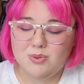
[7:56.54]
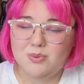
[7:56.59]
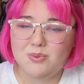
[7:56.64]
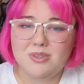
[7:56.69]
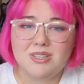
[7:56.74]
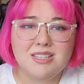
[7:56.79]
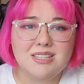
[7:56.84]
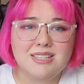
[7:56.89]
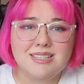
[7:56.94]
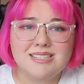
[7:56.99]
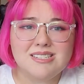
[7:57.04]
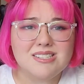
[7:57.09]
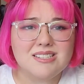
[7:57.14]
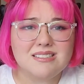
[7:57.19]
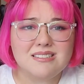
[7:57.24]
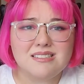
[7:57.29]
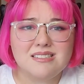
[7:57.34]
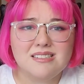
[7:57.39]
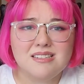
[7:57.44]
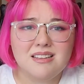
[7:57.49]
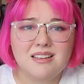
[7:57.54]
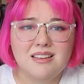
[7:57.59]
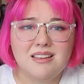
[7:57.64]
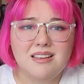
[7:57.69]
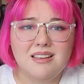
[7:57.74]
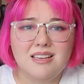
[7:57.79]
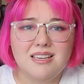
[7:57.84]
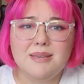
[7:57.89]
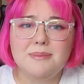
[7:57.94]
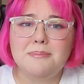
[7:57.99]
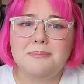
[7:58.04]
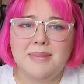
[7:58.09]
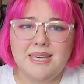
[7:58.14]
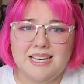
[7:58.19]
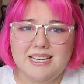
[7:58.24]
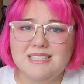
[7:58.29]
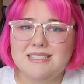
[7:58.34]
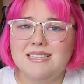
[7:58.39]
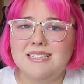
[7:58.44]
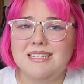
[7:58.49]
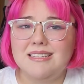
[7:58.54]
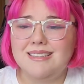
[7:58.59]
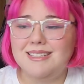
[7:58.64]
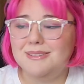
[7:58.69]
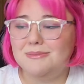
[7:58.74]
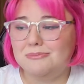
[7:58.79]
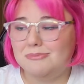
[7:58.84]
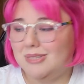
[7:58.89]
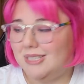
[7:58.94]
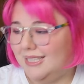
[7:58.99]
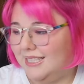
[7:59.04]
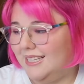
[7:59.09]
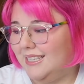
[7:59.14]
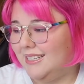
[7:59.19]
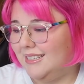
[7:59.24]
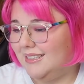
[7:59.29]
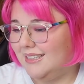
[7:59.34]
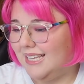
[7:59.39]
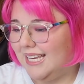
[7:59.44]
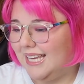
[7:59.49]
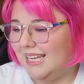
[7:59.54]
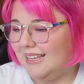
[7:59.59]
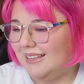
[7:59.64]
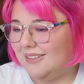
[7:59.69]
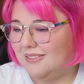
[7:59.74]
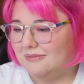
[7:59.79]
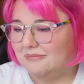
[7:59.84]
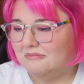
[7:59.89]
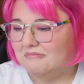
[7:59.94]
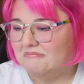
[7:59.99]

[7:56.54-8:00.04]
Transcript: really just, it makes it complete. Like